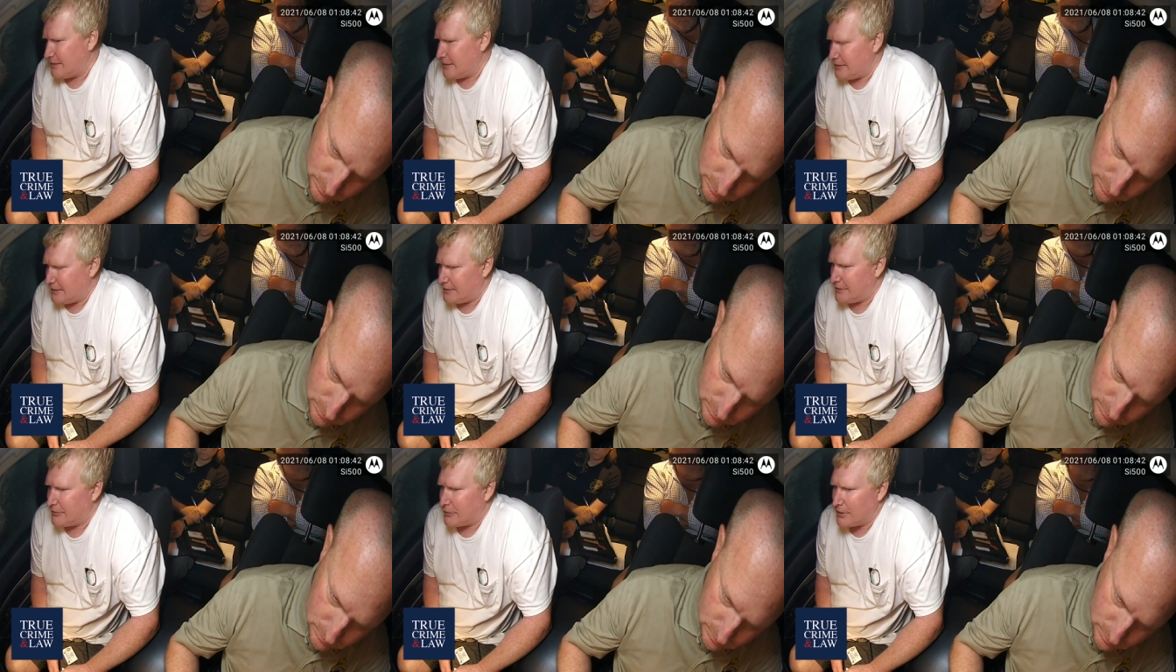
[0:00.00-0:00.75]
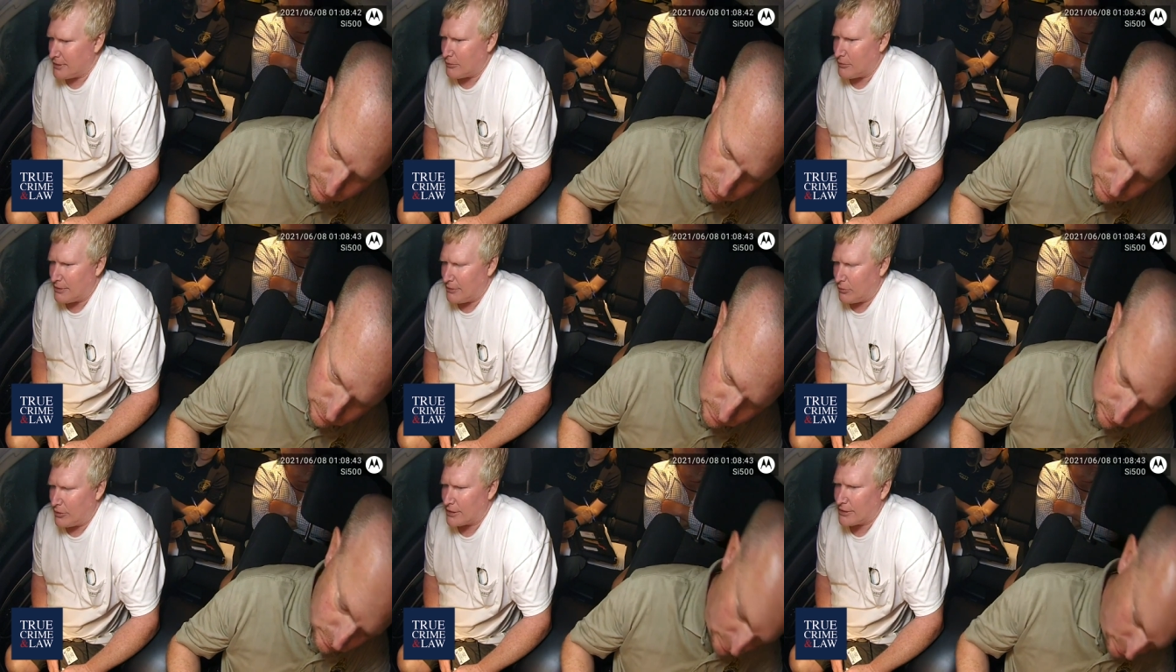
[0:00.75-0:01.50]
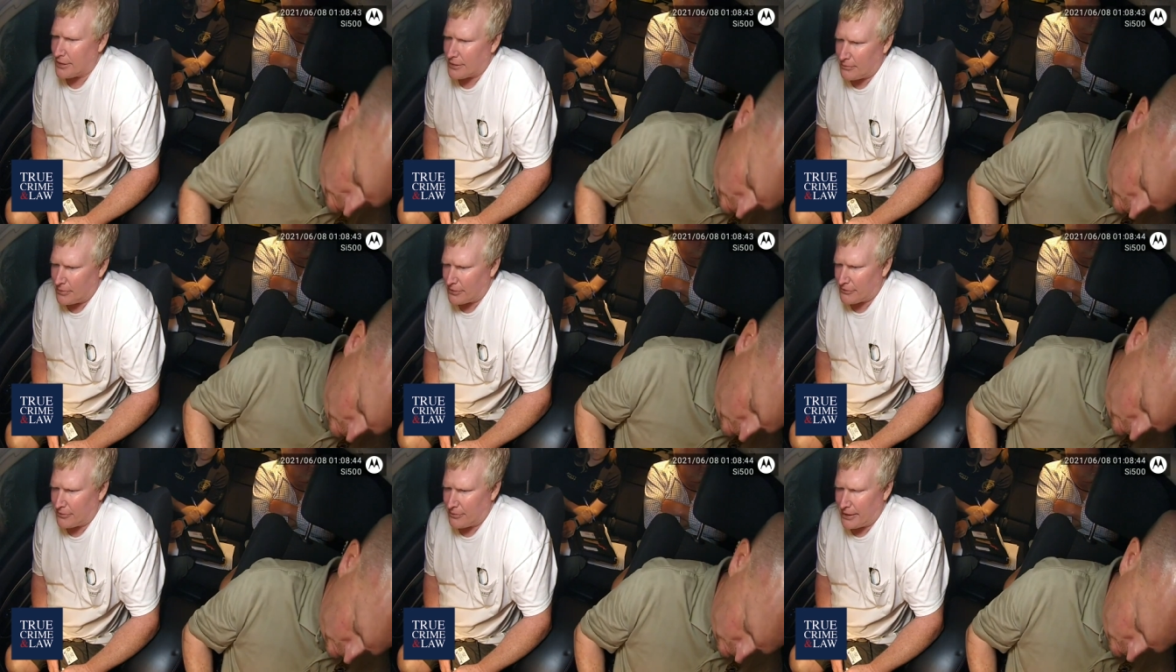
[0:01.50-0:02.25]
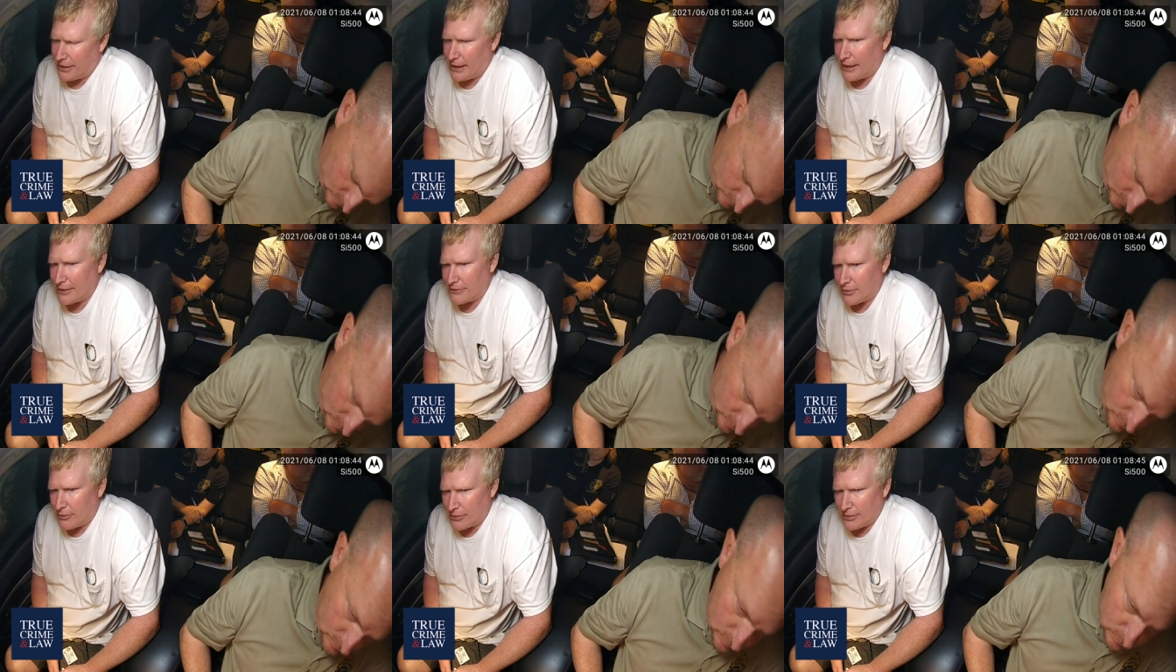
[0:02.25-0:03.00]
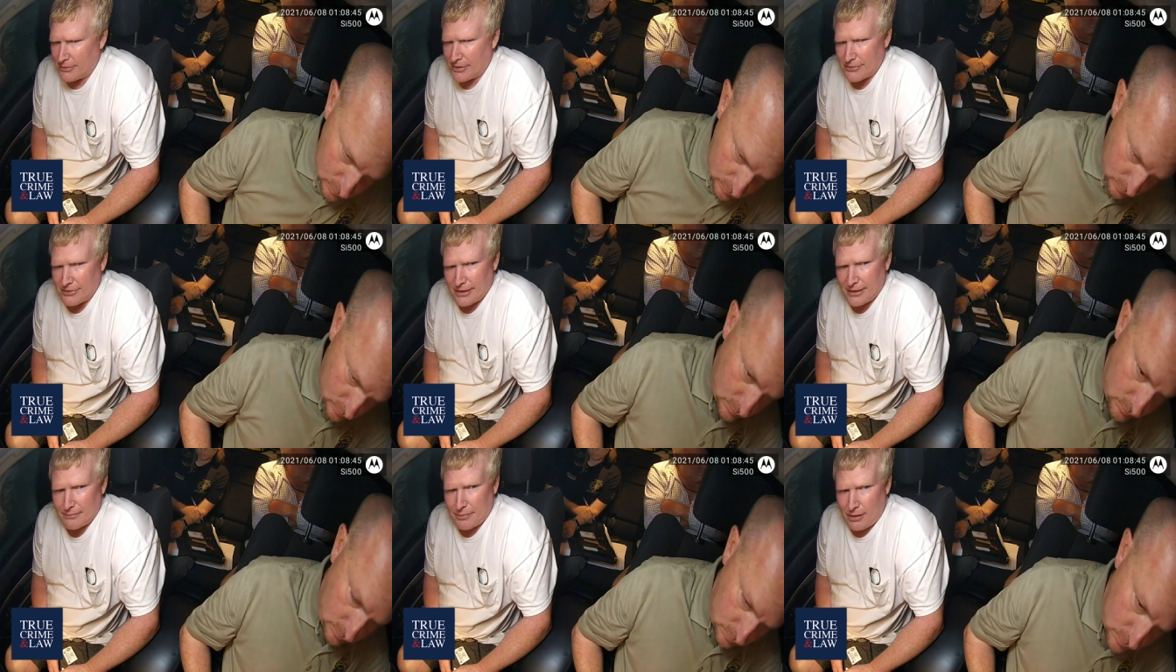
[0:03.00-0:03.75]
he really he wasn't cutting the mustard, but I hadn't told him this yet.